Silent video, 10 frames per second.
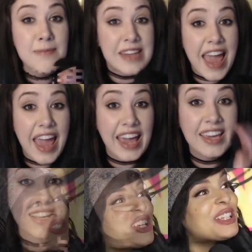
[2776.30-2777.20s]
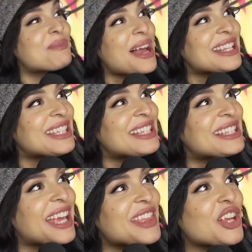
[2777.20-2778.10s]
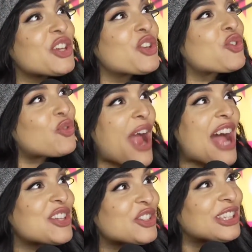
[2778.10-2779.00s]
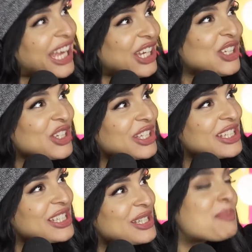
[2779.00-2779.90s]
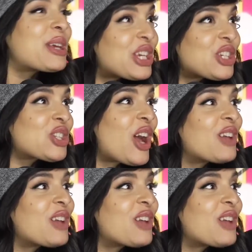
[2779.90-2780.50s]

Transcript: know. I was just about to say that. Congratulations, Bish, on